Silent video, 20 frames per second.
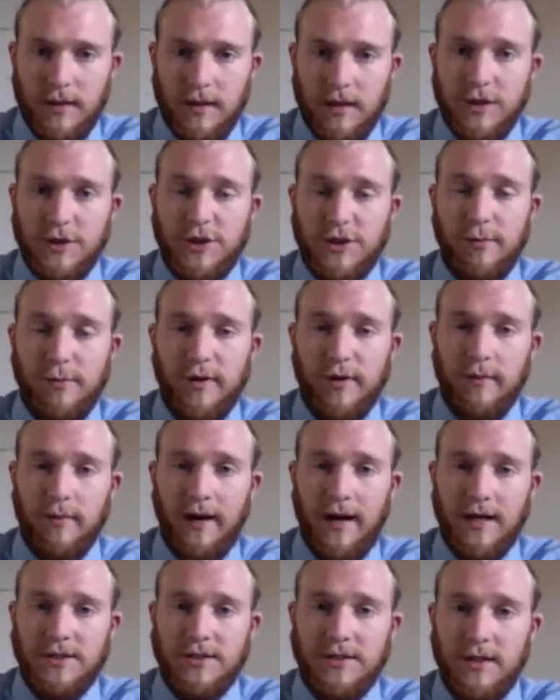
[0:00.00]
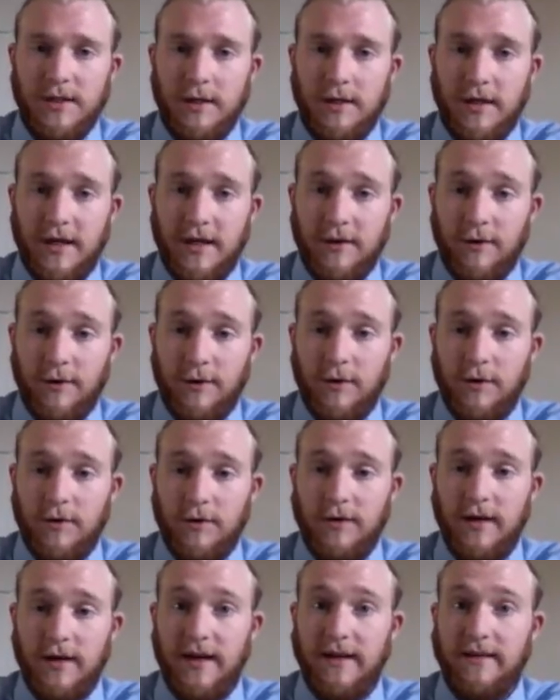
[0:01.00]
A supercapacitor can
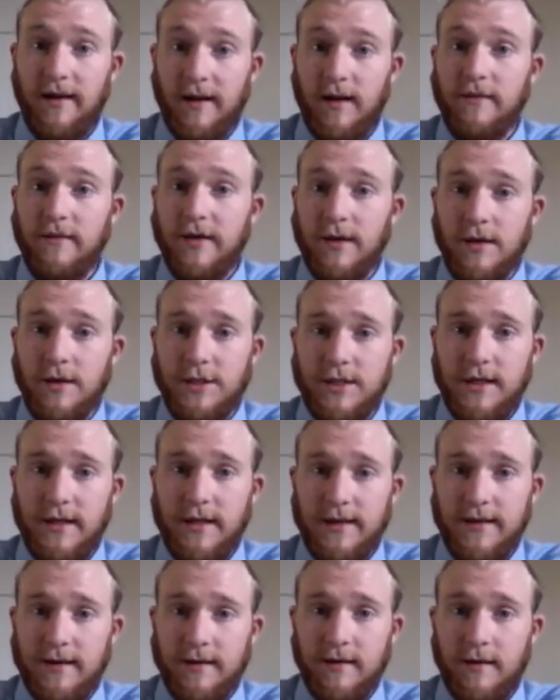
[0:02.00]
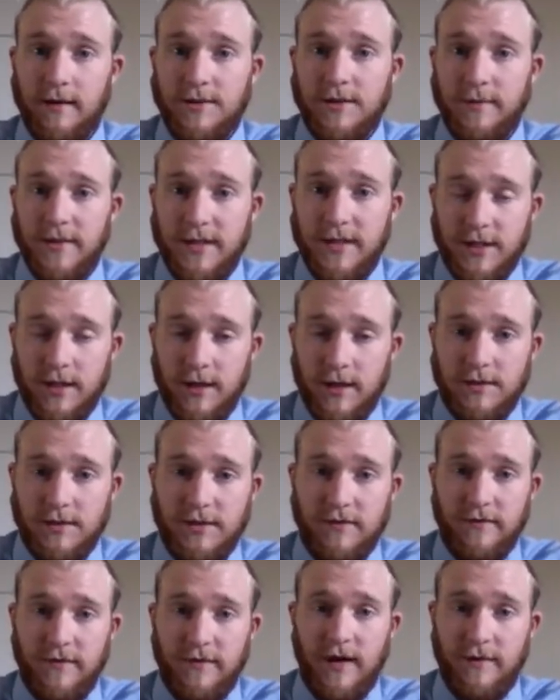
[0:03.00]
hold a ton of energy and also be
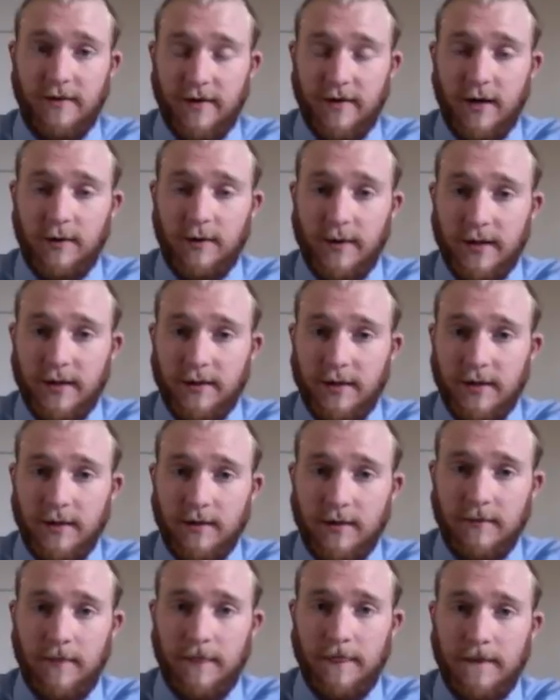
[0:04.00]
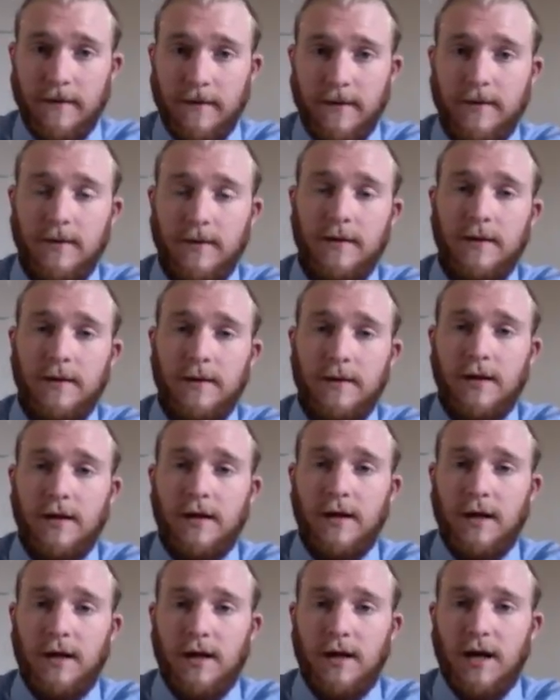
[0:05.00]
charged very, very quickly.
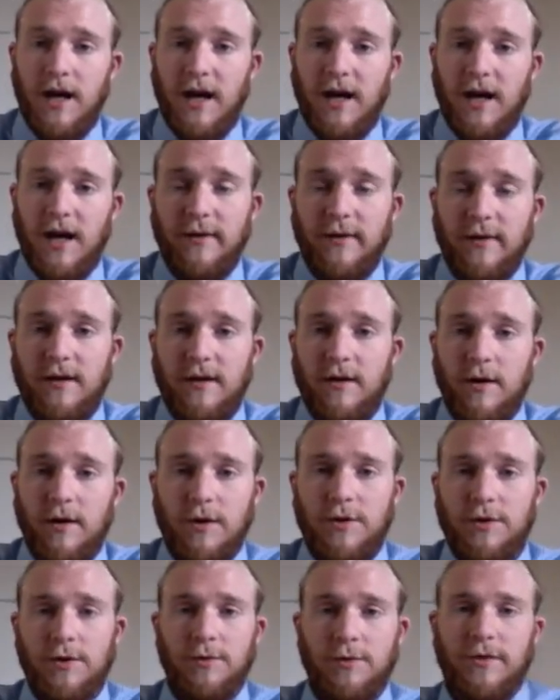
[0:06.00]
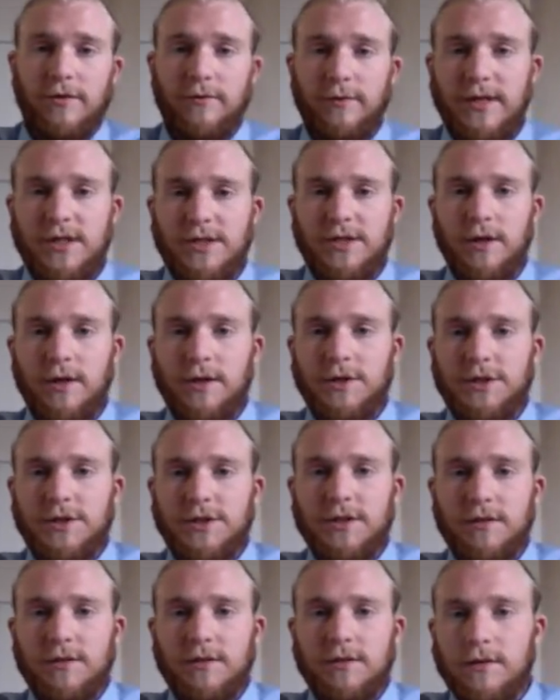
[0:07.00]
I read an article with
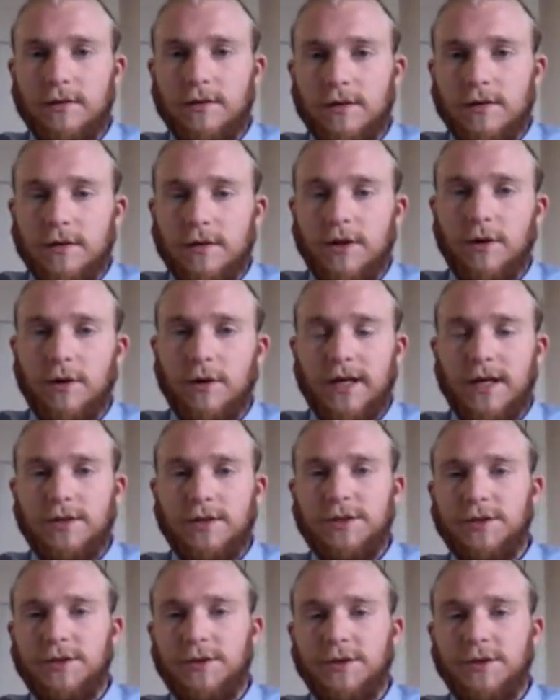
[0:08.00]
research going into